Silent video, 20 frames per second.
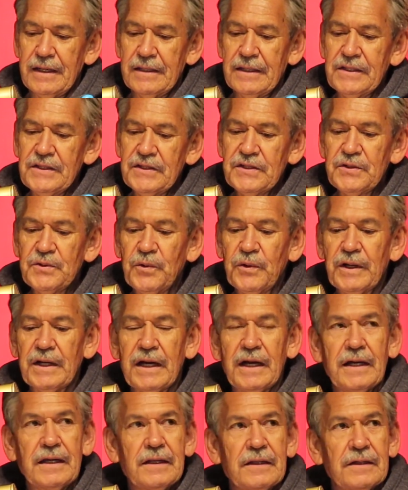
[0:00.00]
This is
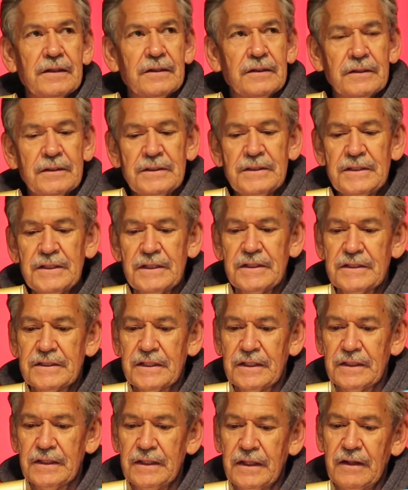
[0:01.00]
where I learned
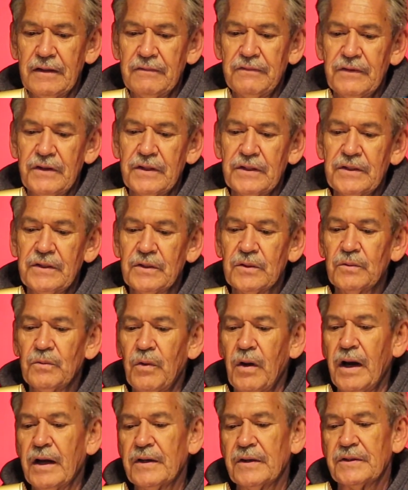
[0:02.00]
to love your
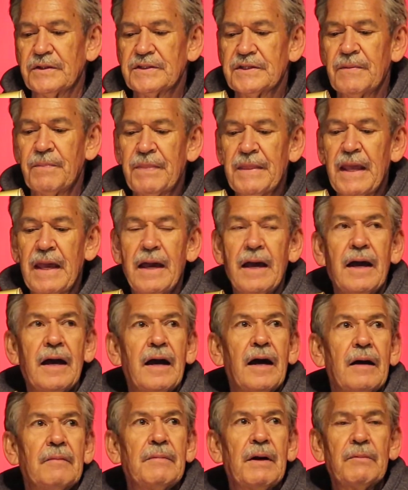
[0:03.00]
waters,
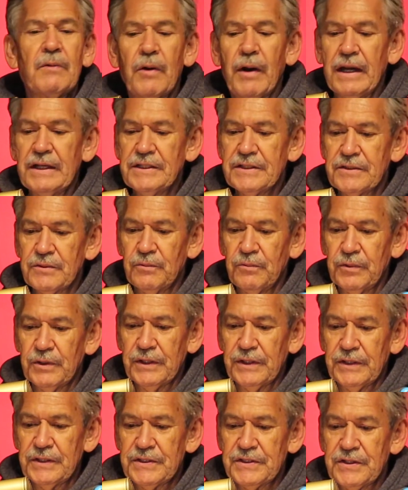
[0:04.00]
memorize the
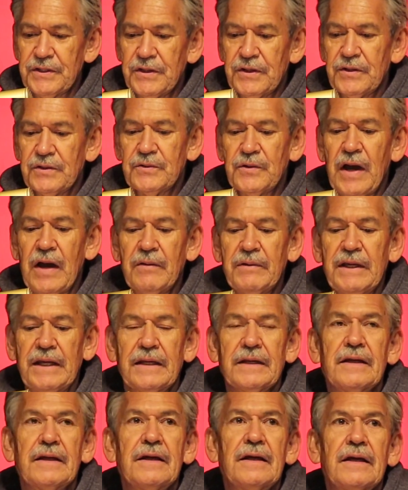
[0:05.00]
words
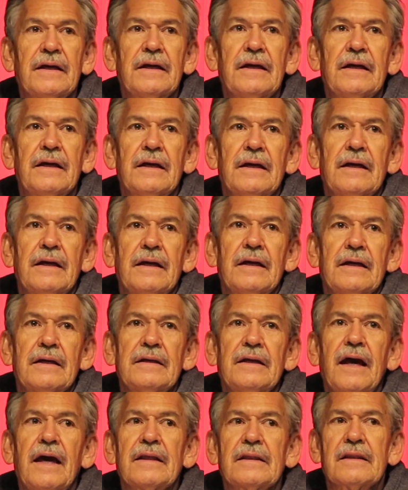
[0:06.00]
drowning,
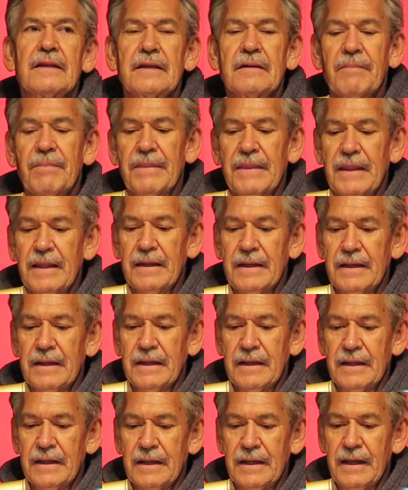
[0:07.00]
death,
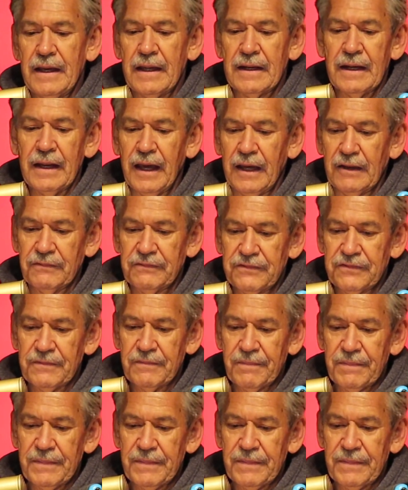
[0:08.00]
and life.